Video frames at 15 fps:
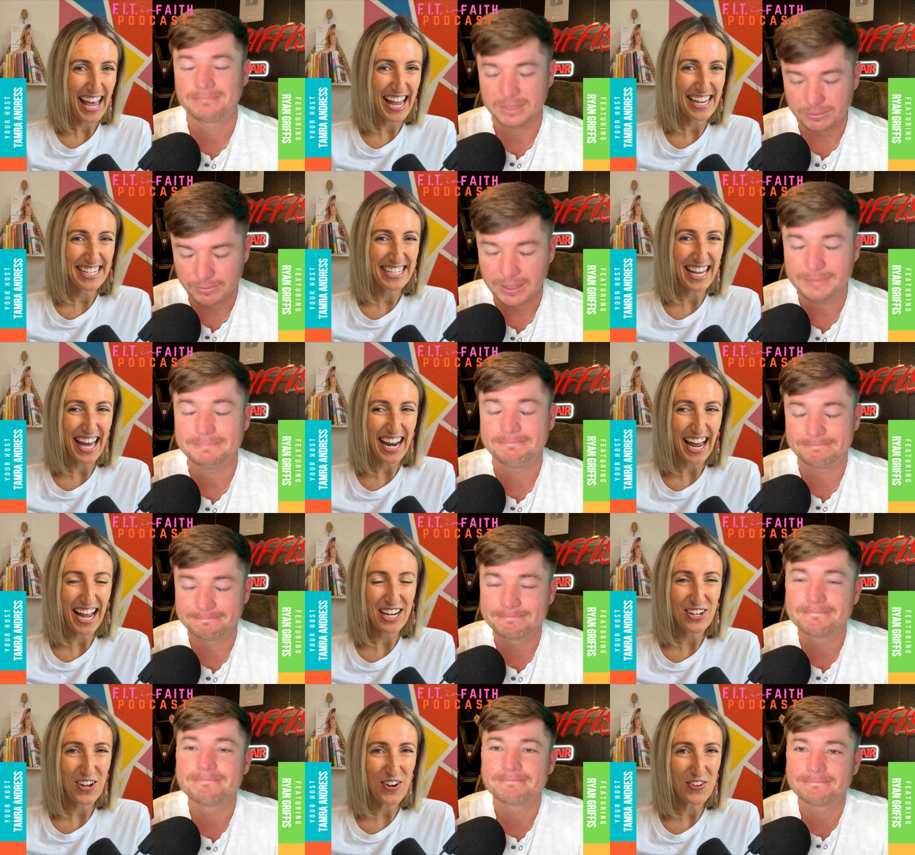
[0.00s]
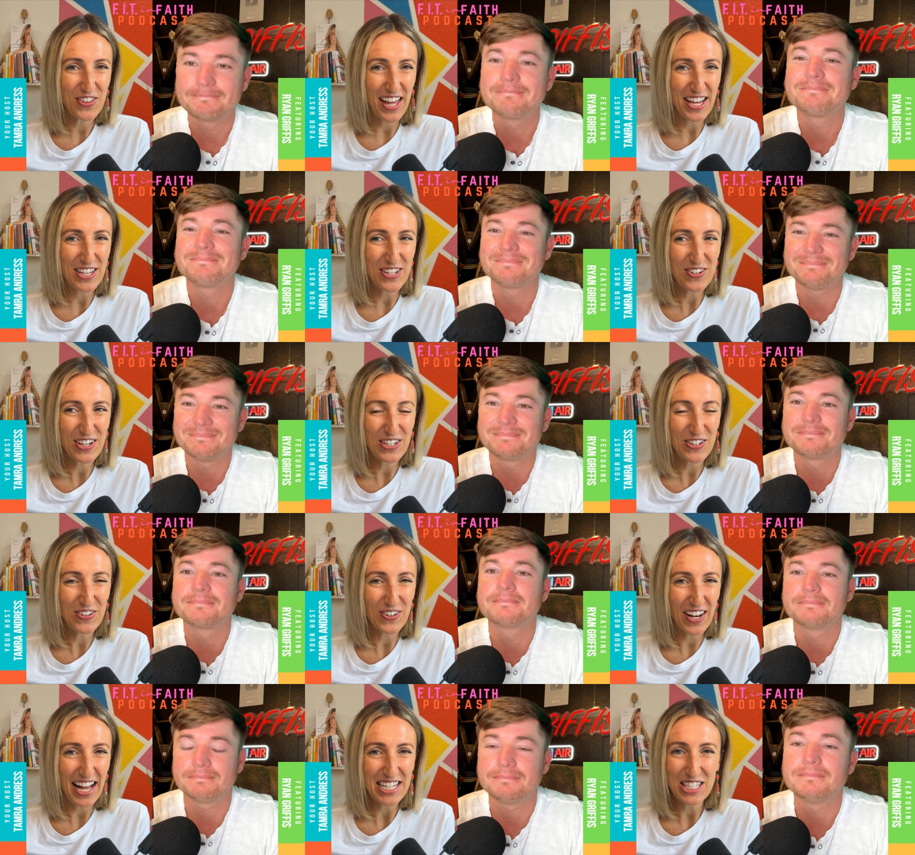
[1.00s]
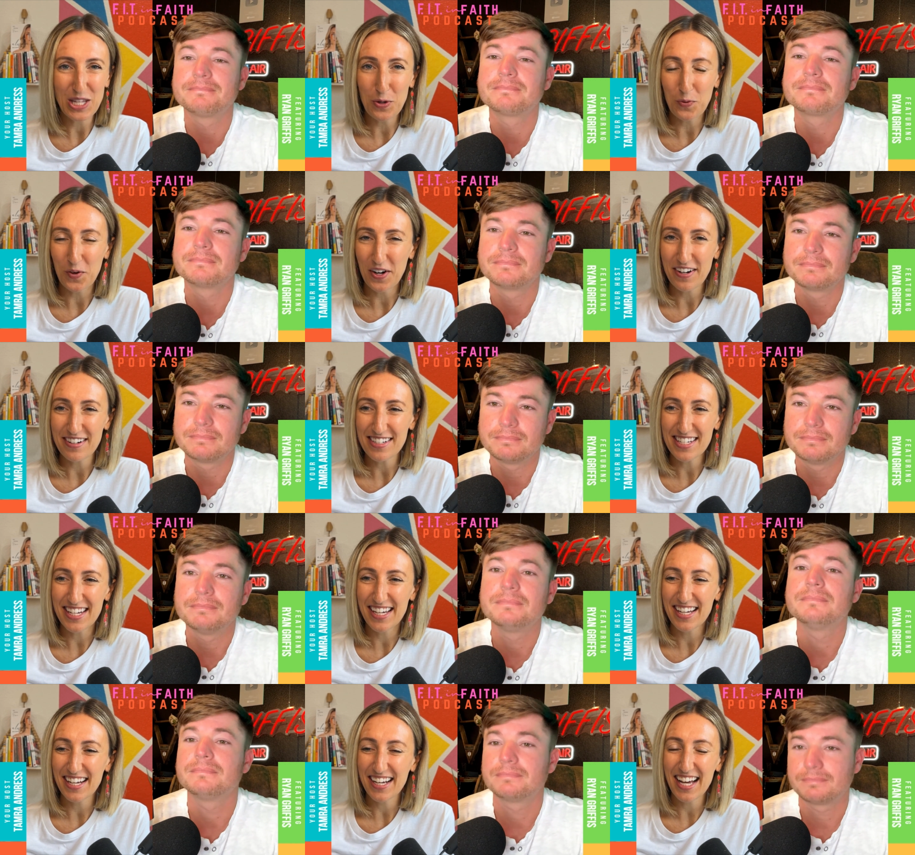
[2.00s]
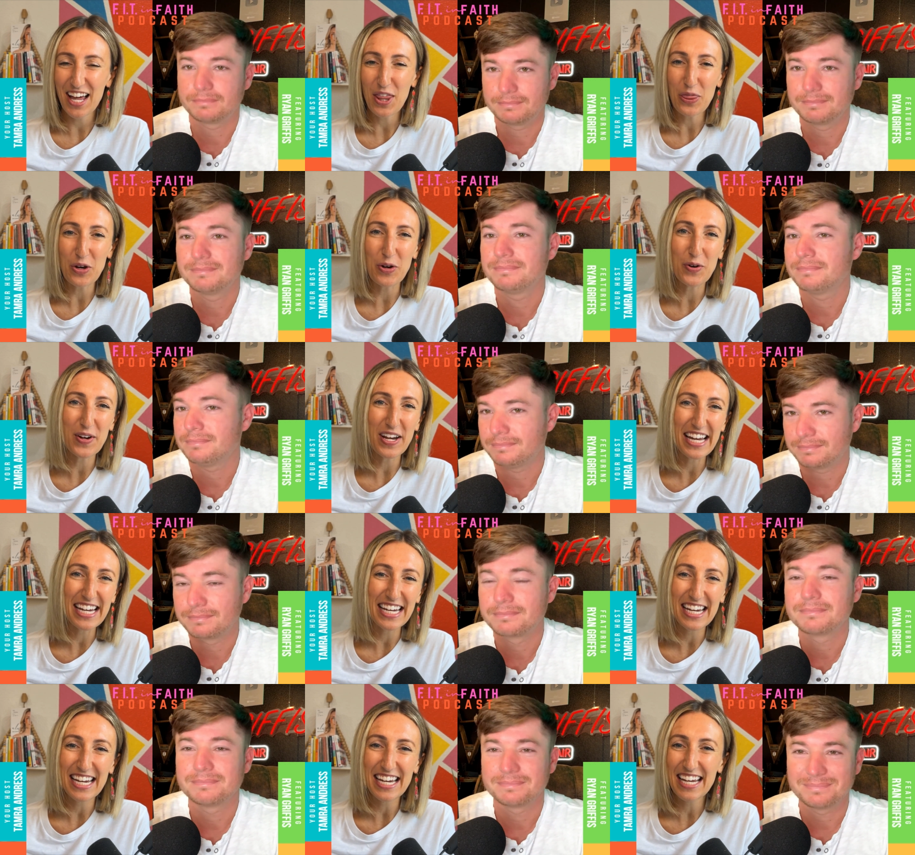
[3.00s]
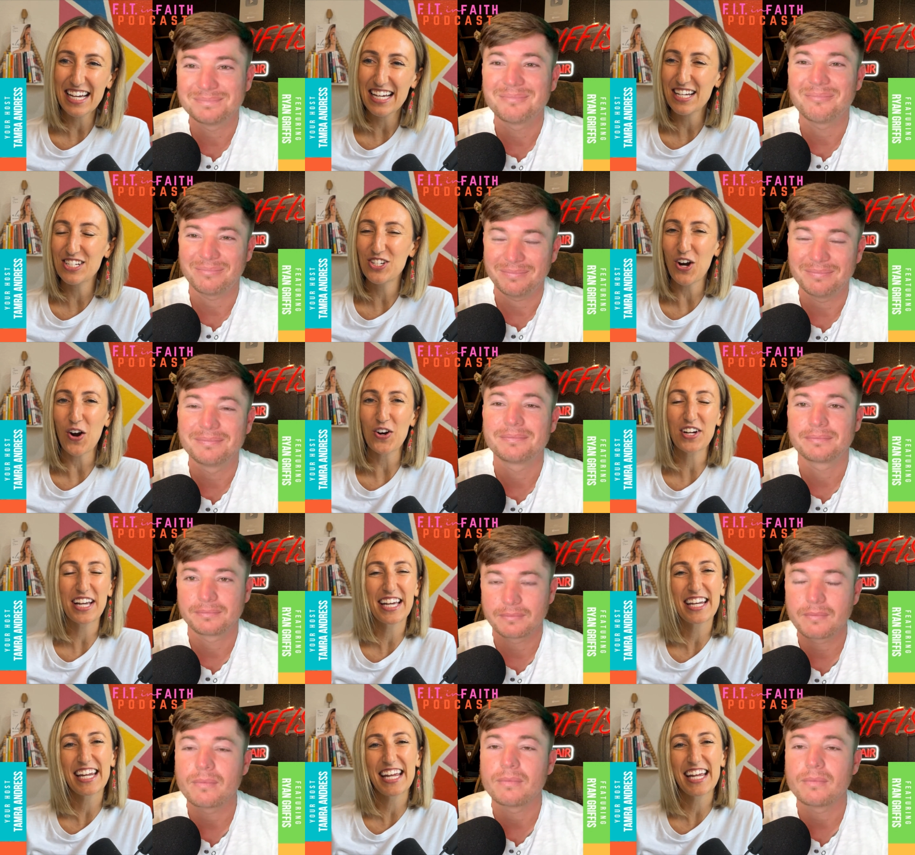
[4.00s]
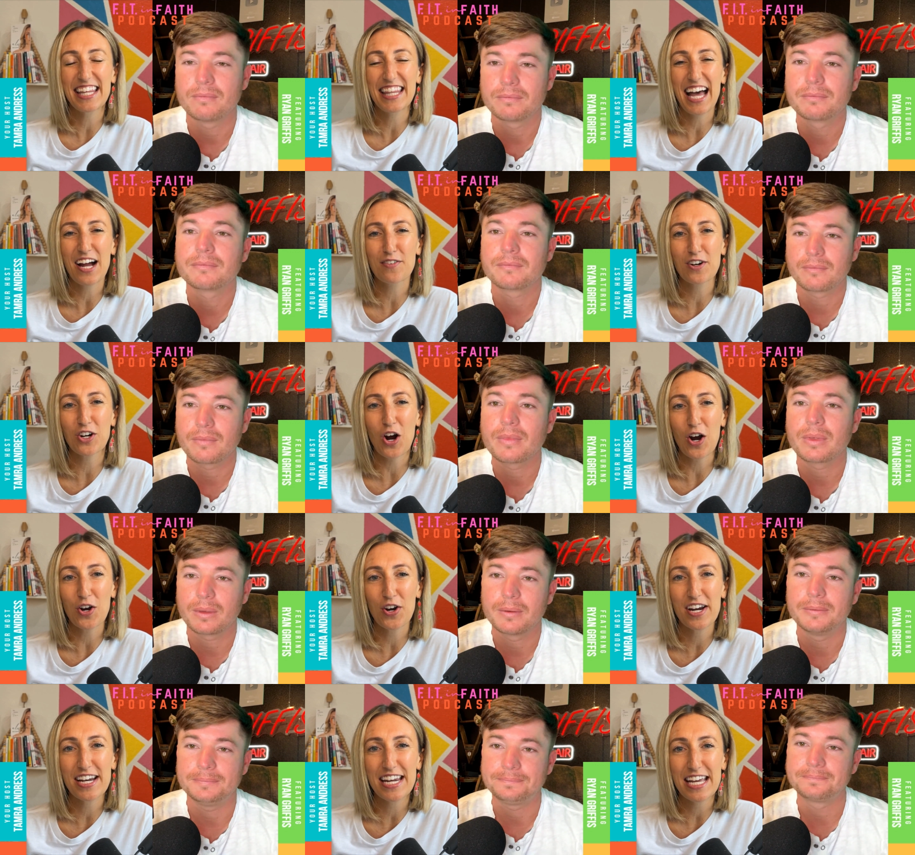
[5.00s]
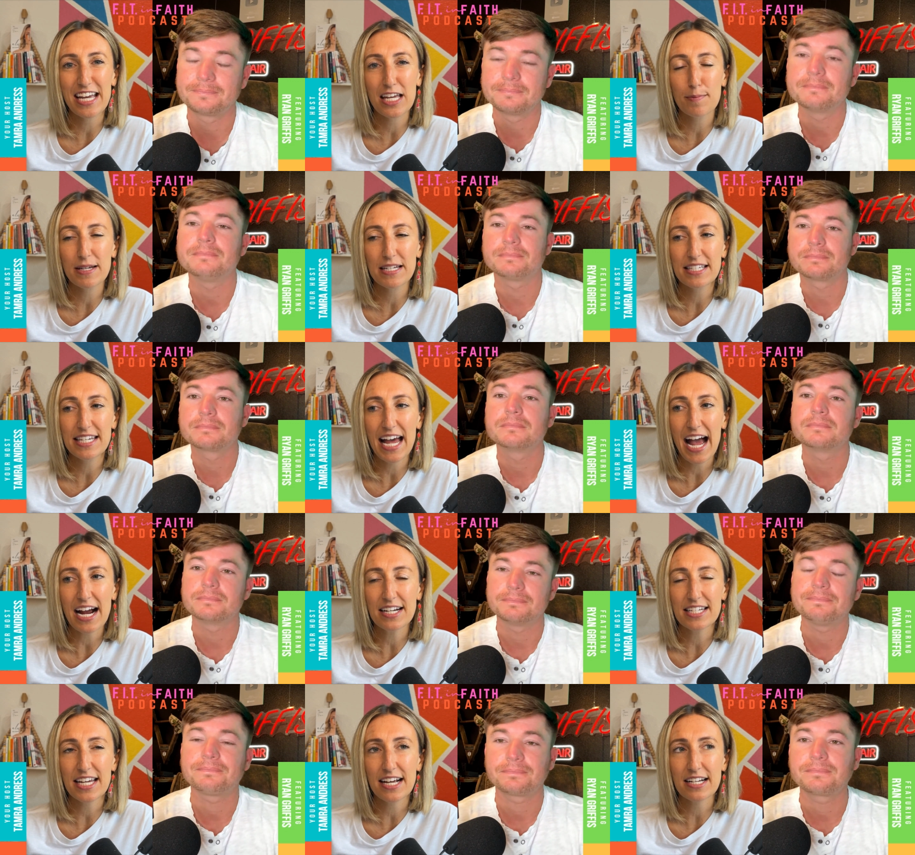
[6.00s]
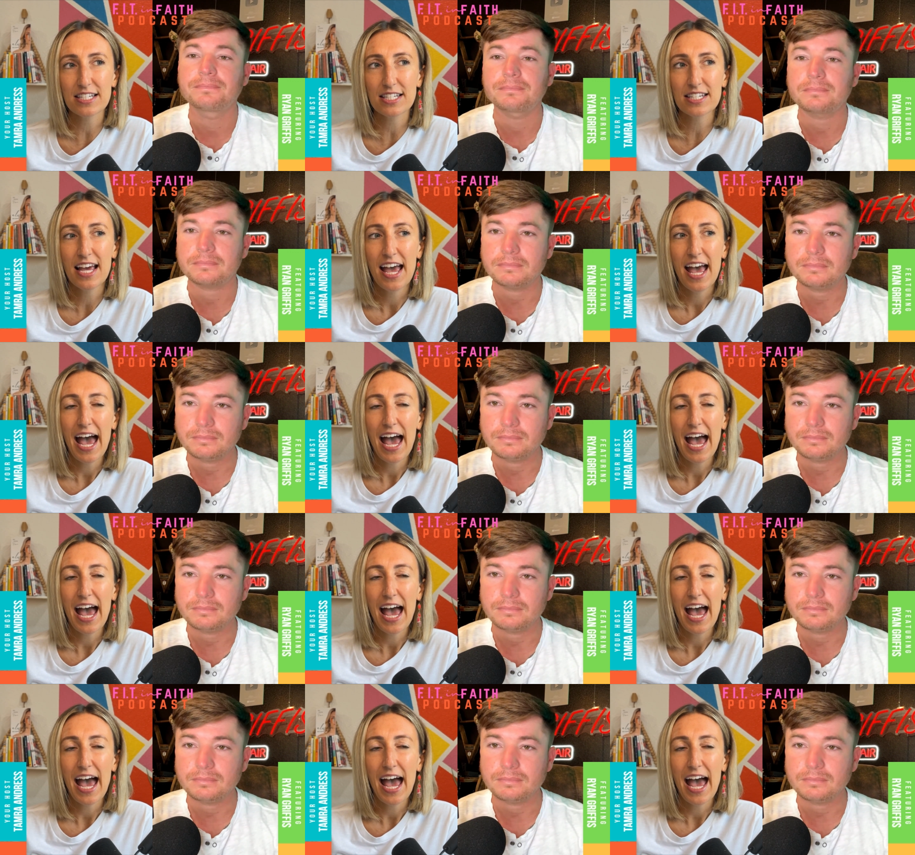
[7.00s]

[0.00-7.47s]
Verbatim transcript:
Speaker 1: And yet, right. I know that you can utilize the word to cut through any jargon in that regard or any mm-hmm. enemy's tactics.